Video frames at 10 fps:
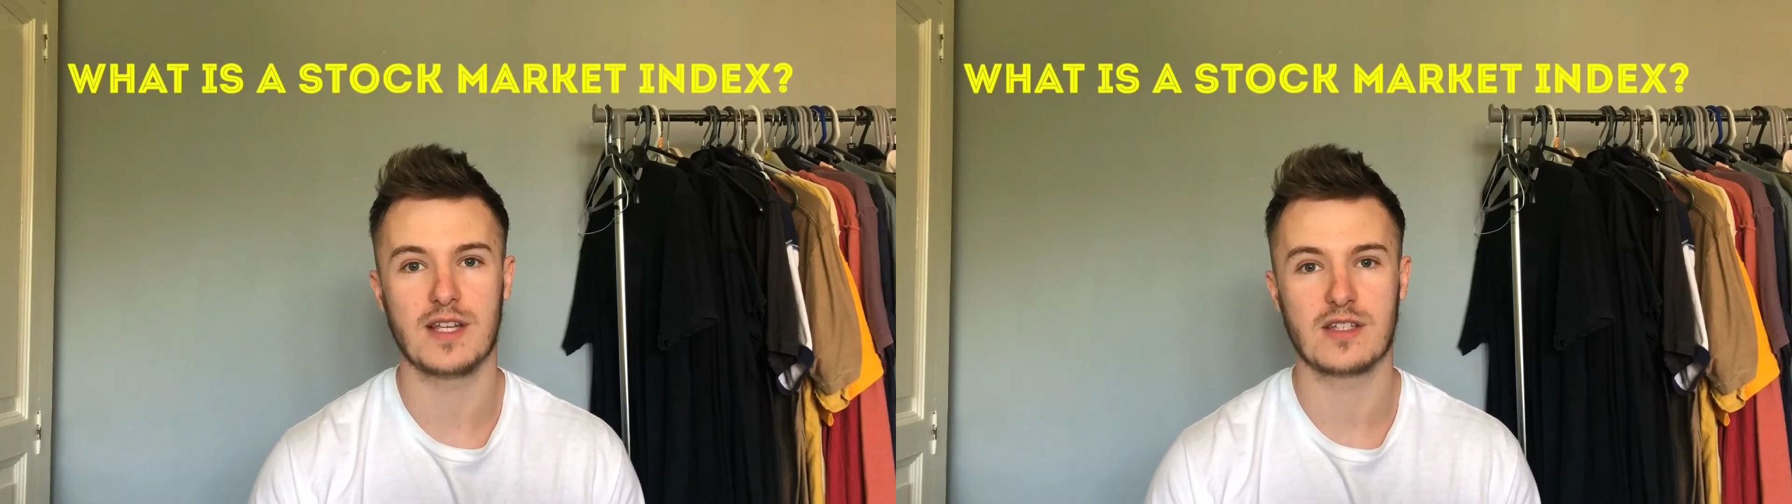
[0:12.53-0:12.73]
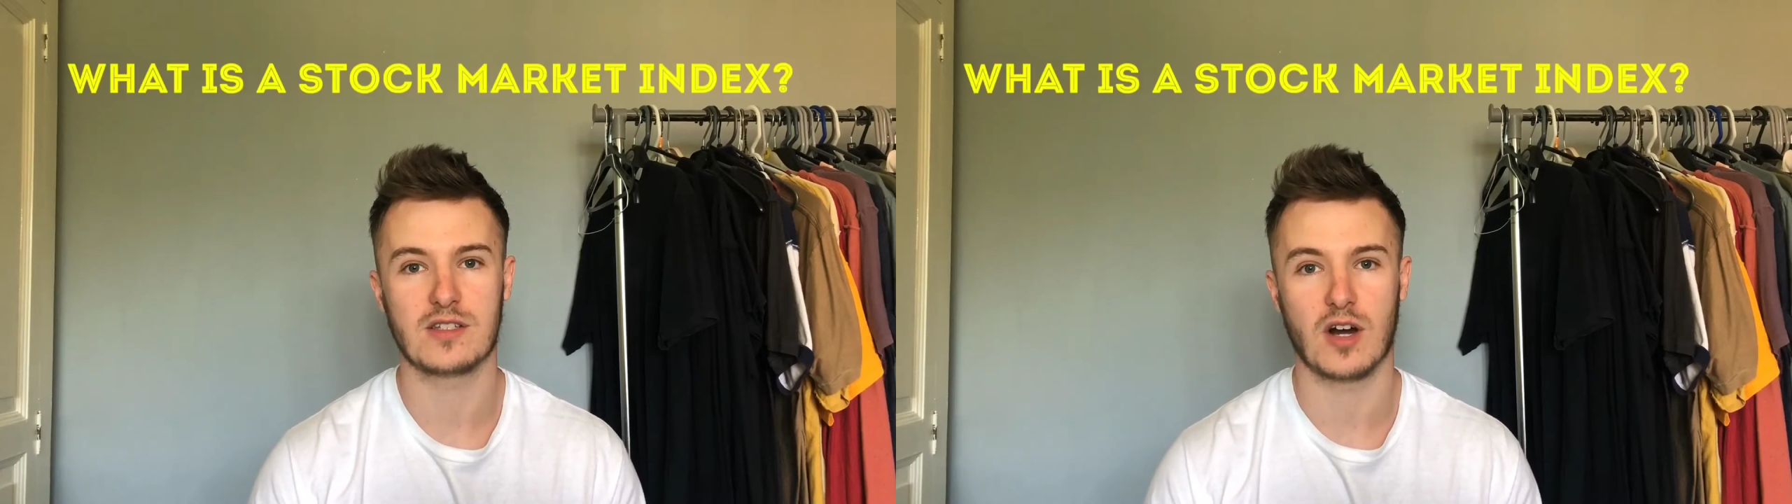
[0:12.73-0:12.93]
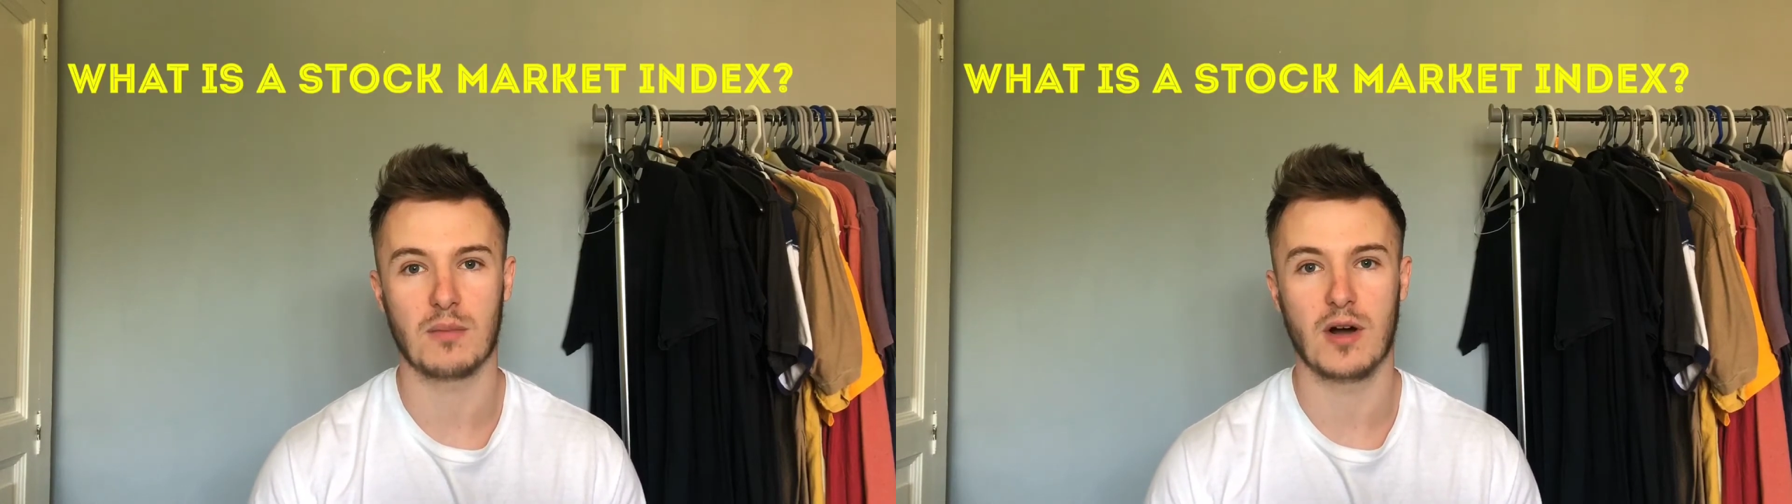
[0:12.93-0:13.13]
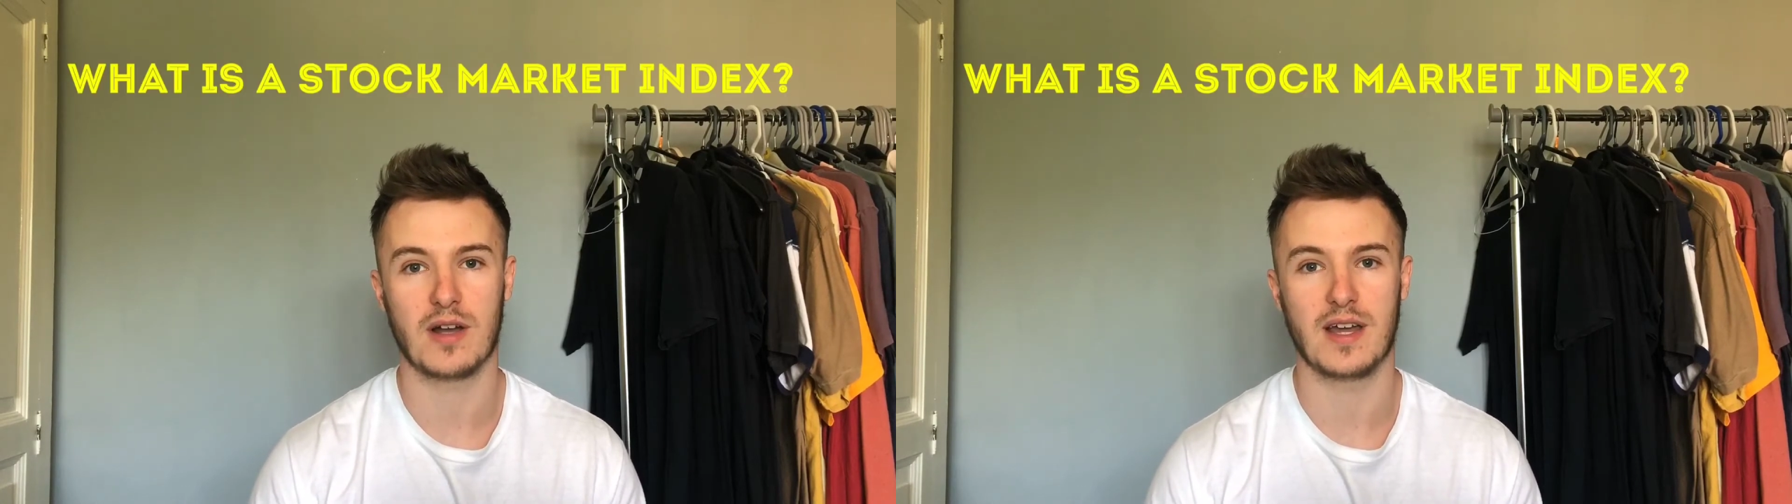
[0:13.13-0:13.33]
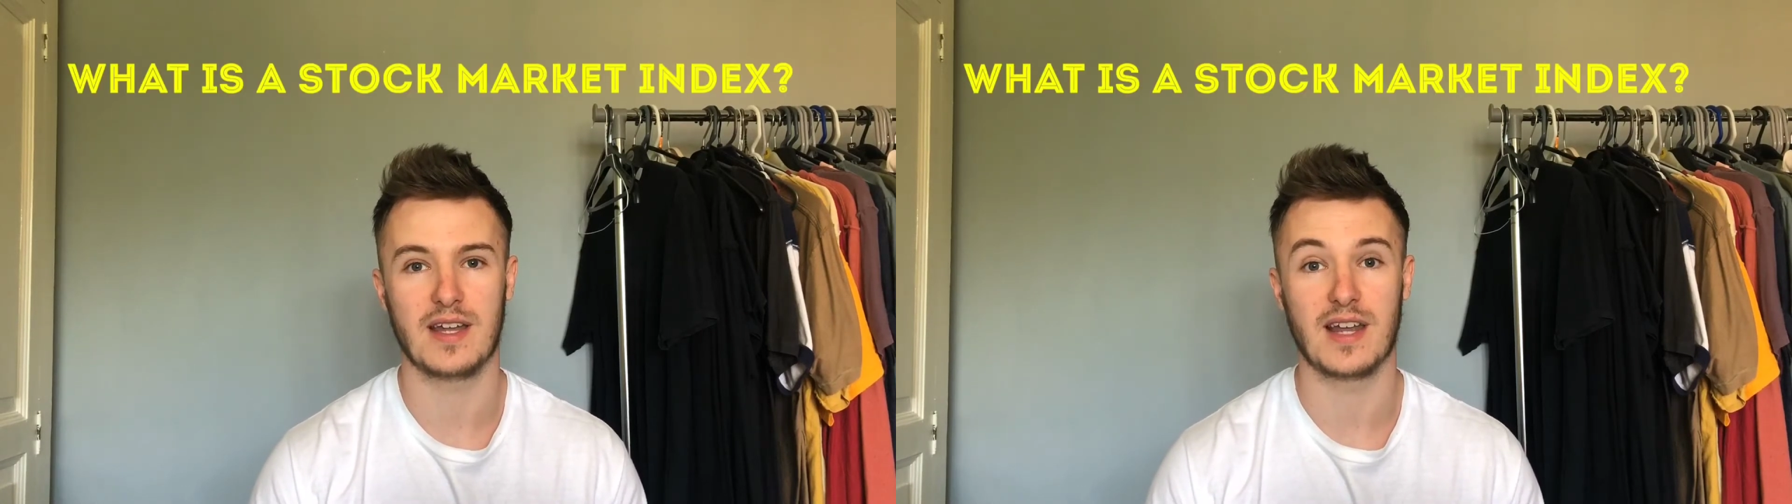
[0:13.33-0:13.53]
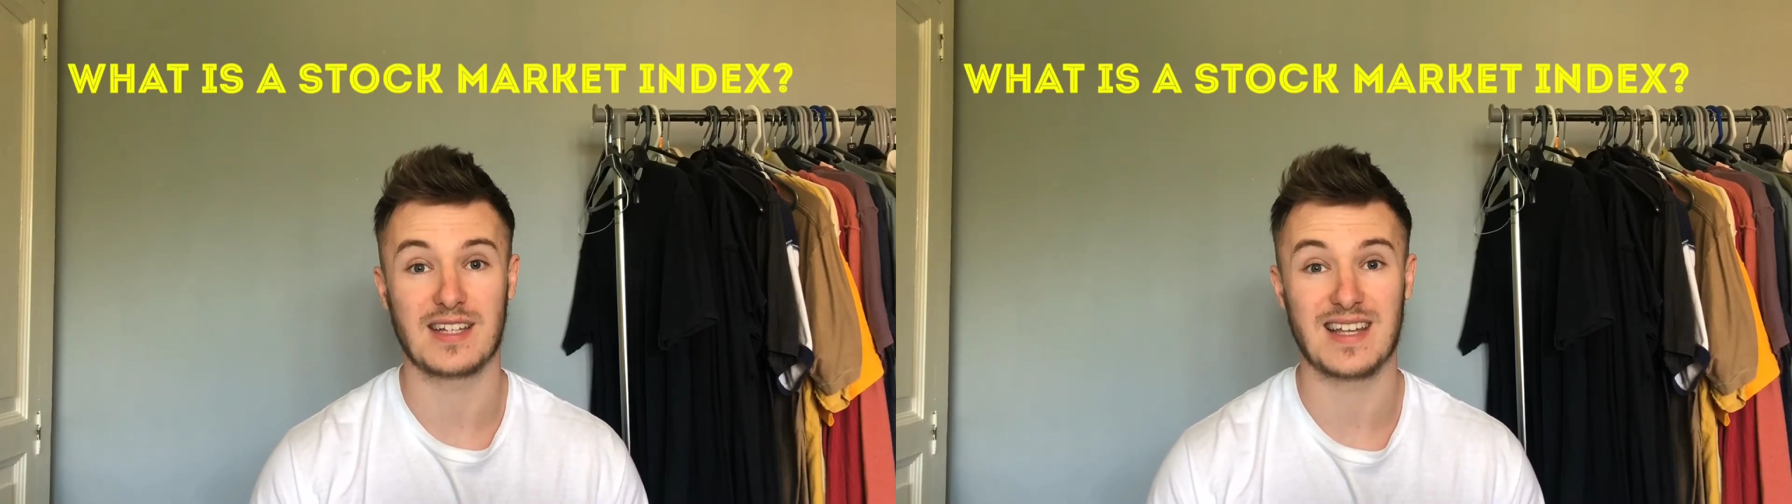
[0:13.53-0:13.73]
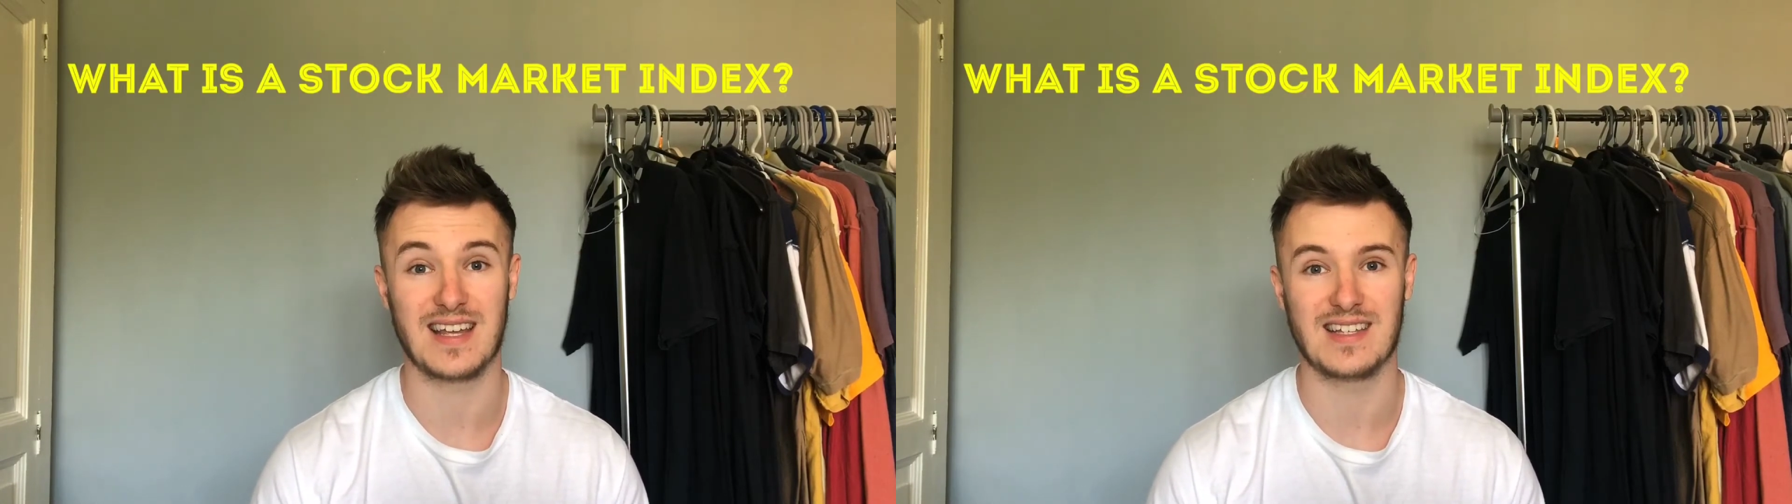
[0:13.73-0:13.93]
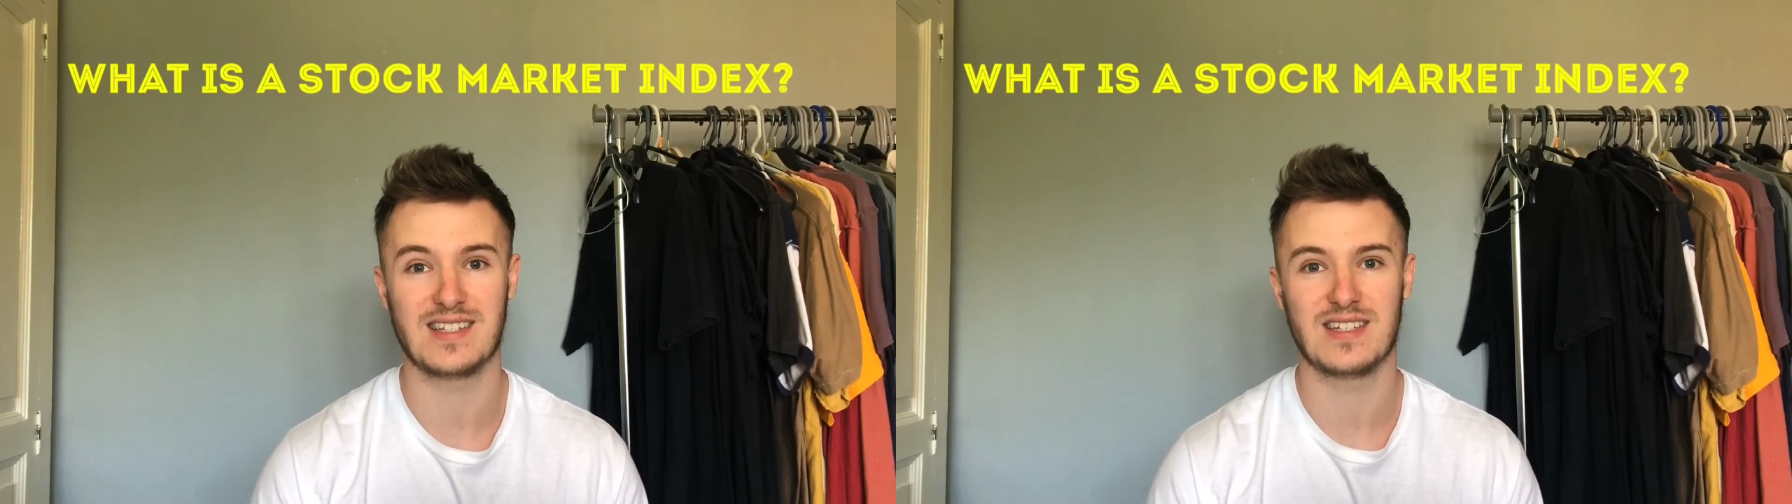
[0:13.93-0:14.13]
stock market index
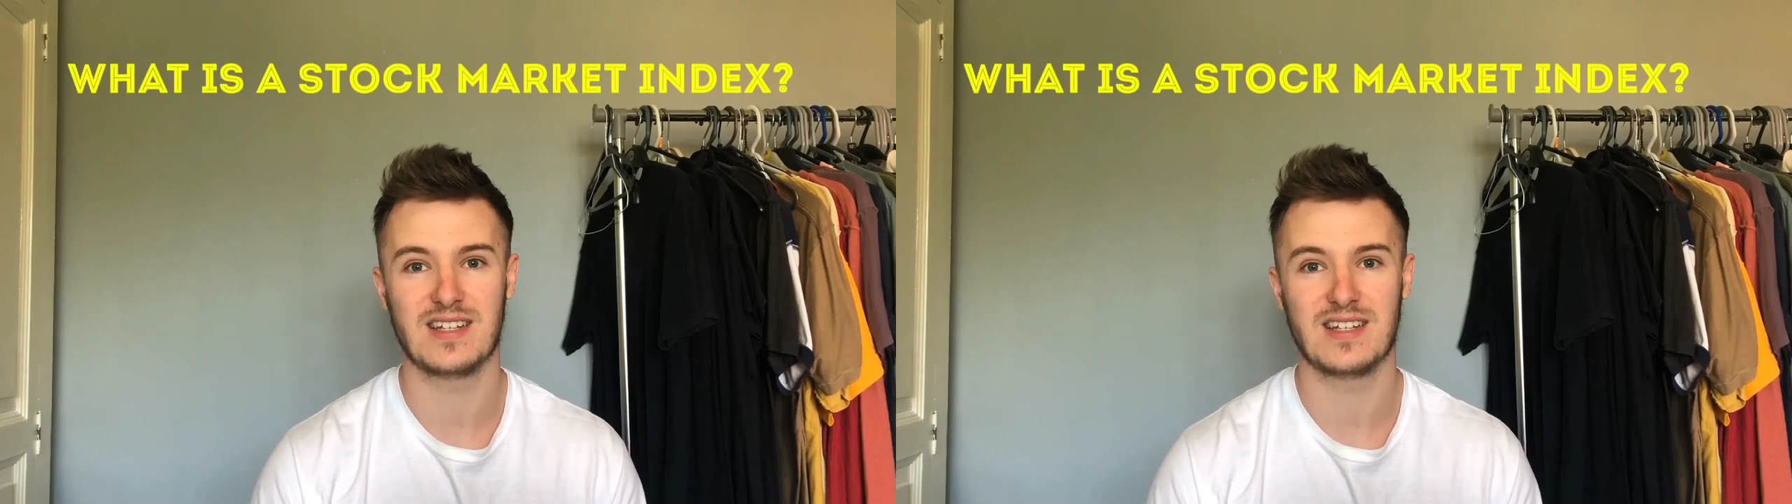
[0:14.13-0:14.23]
is